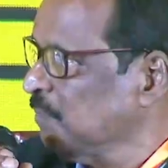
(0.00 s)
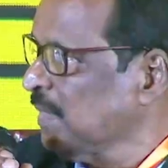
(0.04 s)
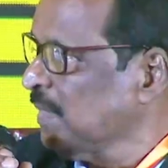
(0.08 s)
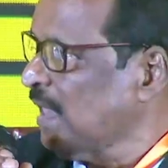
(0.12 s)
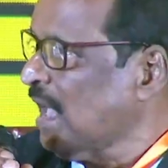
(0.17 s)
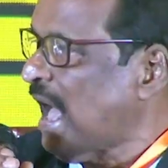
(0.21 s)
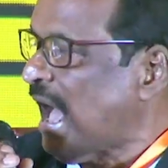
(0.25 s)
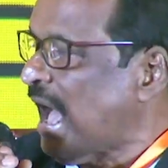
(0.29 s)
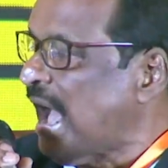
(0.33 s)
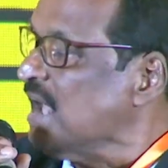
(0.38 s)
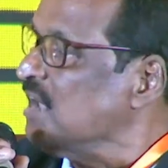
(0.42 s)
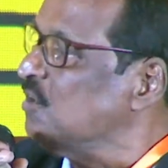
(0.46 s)

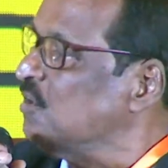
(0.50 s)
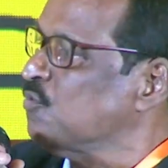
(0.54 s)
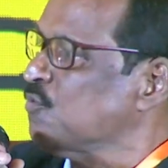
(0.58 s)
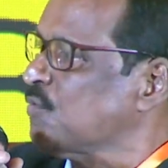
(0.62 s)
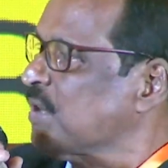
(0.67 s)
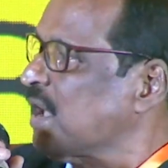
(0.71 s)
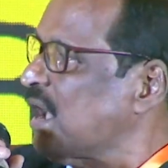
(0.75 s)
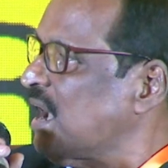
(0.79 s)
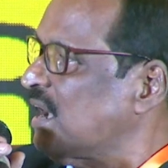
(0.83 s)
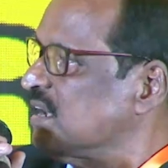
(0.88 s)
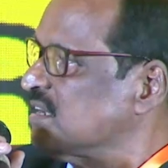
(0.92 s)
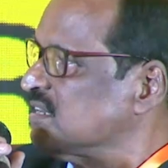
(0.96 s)
I look
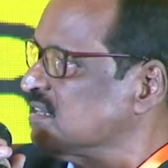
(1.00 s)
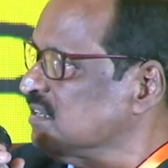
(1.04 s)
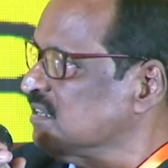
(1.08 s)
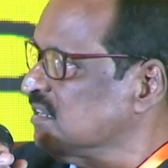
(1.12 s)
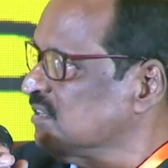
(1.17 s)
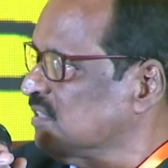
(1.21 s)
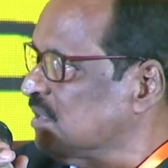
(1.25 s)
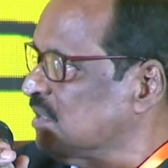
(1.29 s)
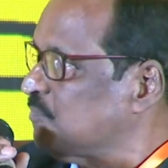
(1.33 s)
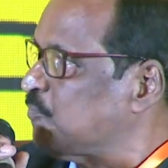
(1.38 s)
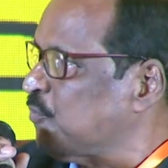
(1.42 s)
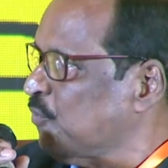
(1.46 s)
at
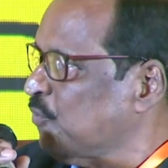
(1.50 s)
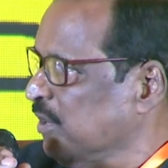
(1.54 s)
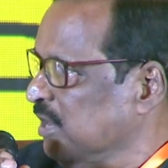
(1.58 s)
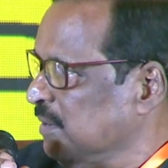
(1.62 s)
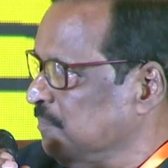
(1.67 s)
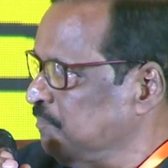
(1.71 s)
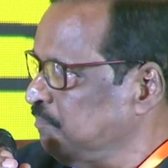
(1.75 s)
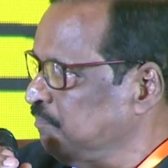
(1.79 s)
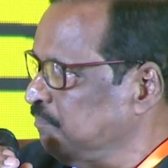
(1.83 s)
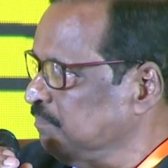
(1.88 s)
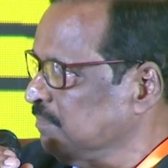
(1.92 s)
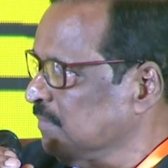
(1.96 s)
the
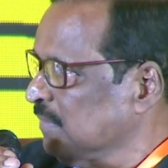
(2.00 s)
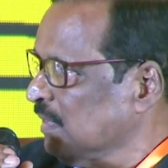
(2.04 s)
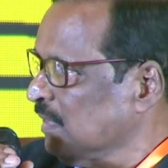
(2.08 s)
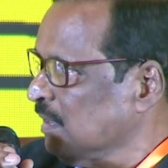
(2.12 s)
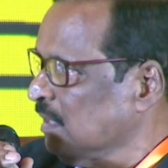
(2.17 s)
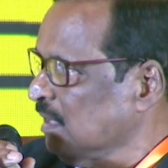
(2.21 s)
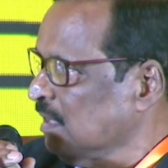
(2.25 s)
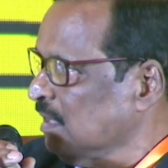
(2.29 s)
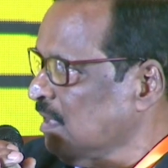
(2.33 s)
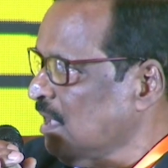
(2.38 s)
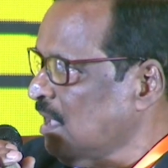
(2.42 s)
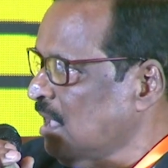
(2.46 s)
poem
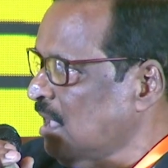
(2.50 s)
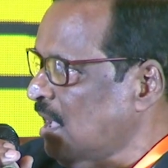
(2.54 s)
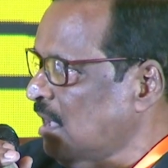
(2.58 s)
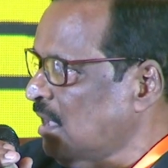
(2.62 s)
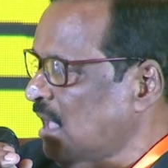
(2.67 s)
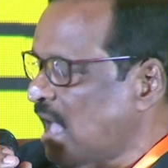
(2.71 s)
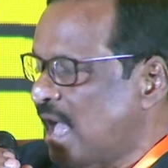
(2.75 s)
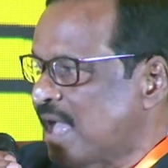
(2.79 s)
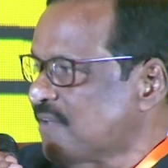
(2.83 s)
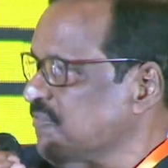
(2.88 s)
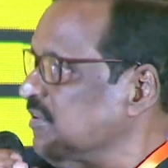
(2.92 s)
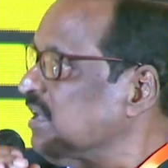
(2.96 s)

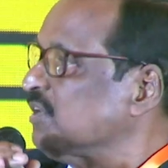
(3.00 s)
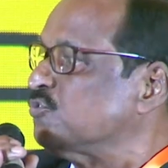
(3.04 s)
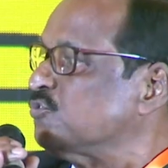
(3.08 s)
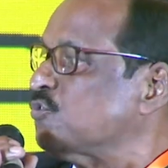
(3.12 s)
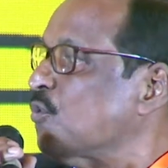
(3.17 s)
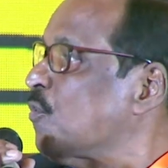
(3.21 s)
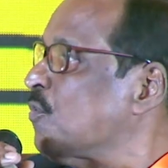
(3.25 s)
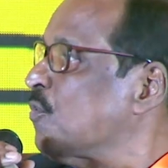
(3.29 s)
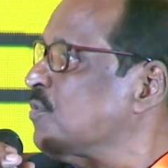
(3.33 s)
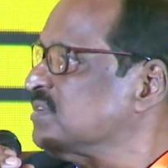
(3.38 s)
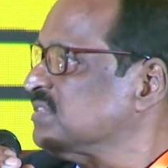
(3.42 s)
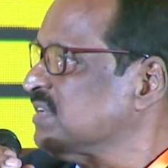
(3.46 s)
having
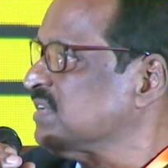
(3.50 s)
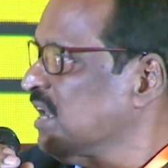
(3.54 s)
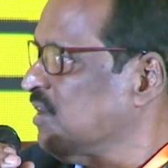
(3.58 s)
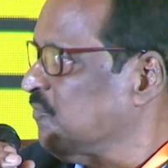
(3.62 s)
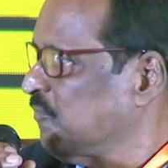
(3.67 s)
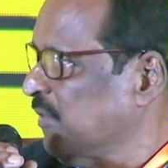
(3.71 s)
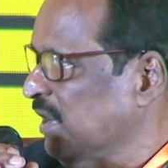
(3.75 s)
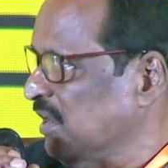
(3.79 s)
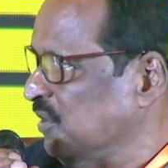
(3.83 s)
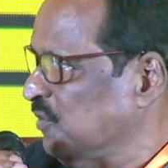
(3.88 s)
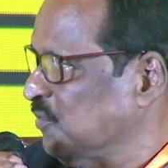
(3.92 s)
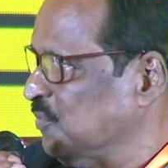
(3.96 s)
doors and
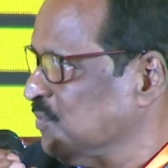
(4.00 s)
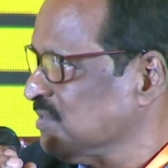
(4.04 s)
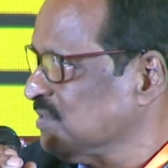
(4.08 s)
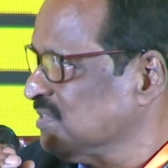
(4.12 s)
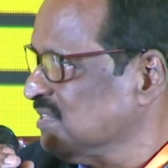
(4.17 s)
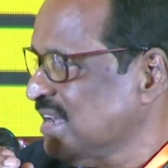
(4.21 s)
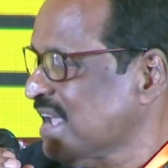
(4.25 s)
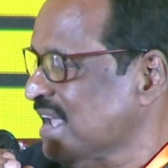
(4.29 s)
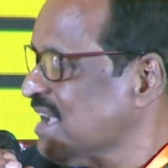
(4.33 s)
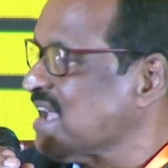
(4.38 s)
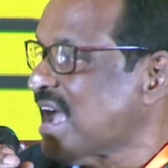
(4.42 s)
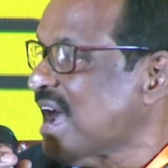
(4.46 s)
windows,
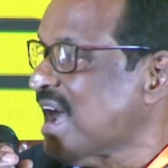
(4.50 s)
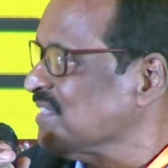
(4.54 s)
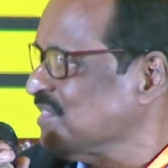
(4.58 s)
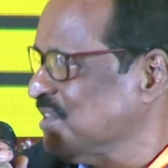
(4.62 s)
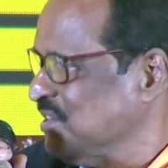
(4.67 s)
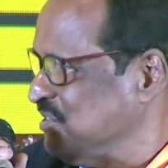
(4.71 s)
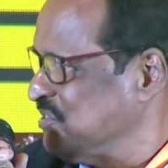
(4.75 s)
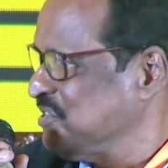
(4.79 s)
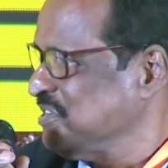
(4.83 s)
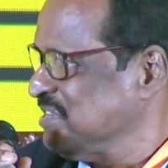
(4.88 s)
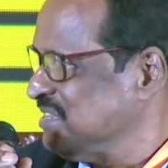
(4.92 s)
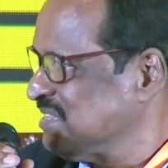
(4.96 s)
like
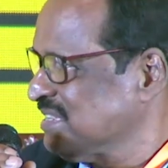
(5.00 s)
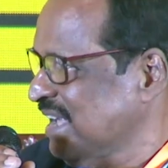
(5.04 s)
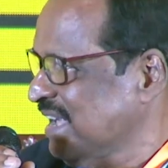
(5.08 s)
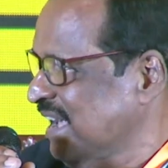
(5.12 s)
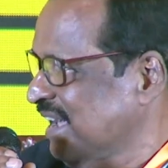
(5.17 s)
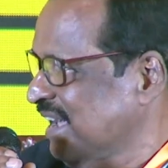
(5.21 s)
Gandhiji said.